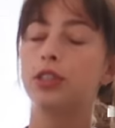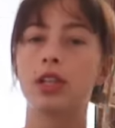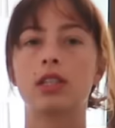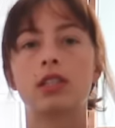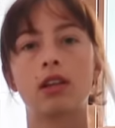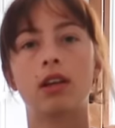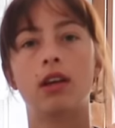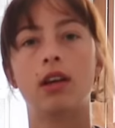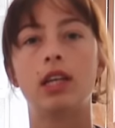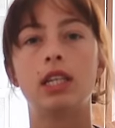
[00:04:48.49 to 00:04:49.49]
just
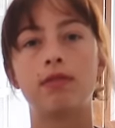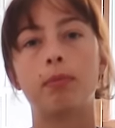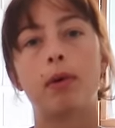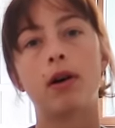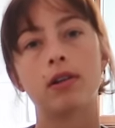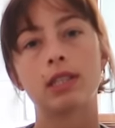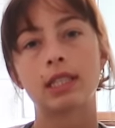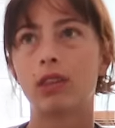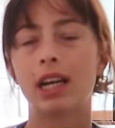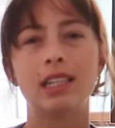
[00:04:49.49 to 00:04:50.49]
different
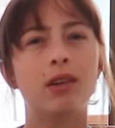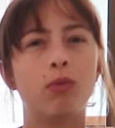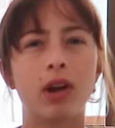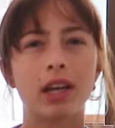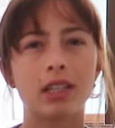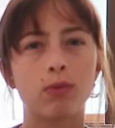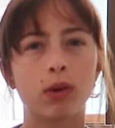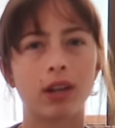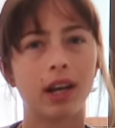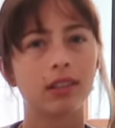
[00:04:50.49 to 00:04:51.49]
parts that I didn't realize were
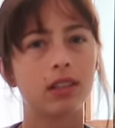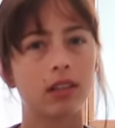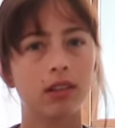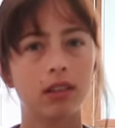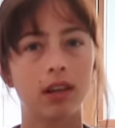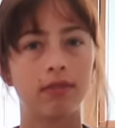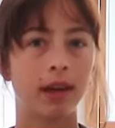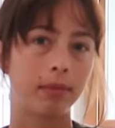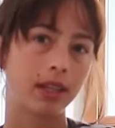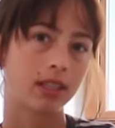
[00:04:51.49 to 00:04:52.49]
connected, if
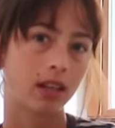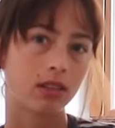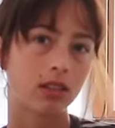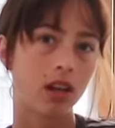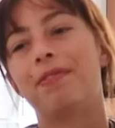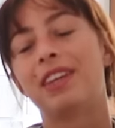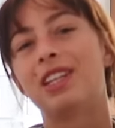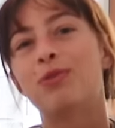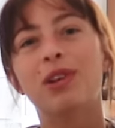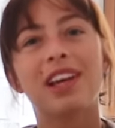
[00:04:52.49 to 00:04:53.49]
that makes sense.
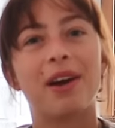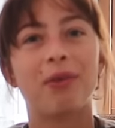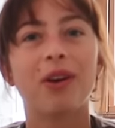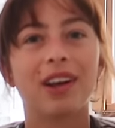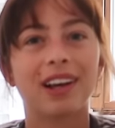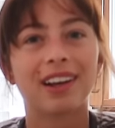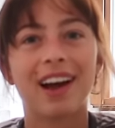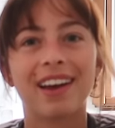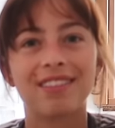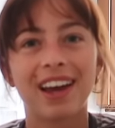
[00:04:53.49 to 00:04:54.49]
It's really ironic.
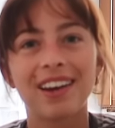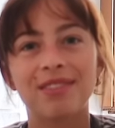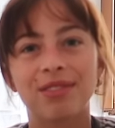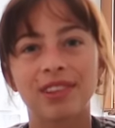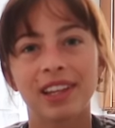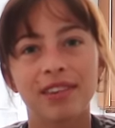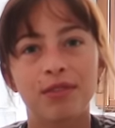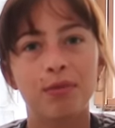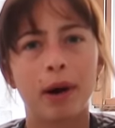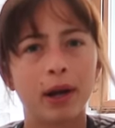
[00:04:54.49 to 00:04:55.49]
I've kind of
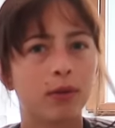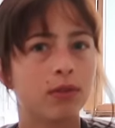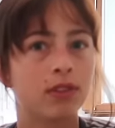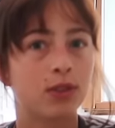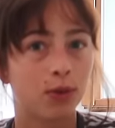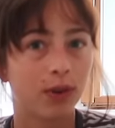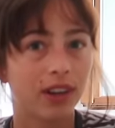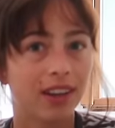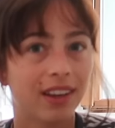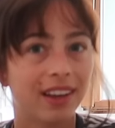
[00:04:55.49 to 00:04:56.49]
lived my own
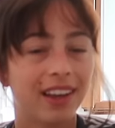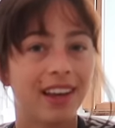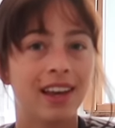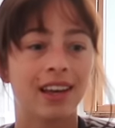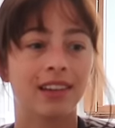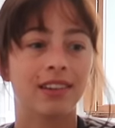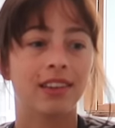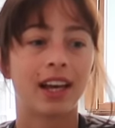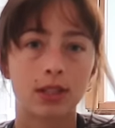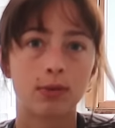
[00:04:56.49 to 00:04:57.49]
story, and
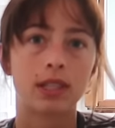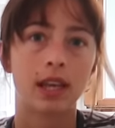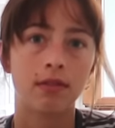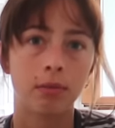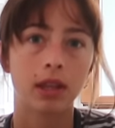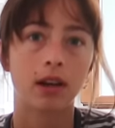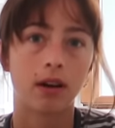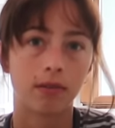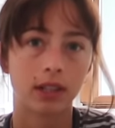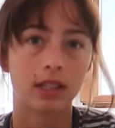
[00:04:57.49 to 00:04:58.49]
that's what's given me the
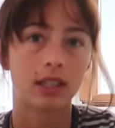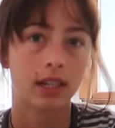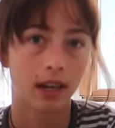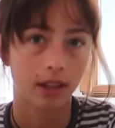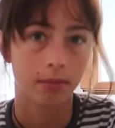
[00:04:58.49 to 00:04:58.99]
confidence to tell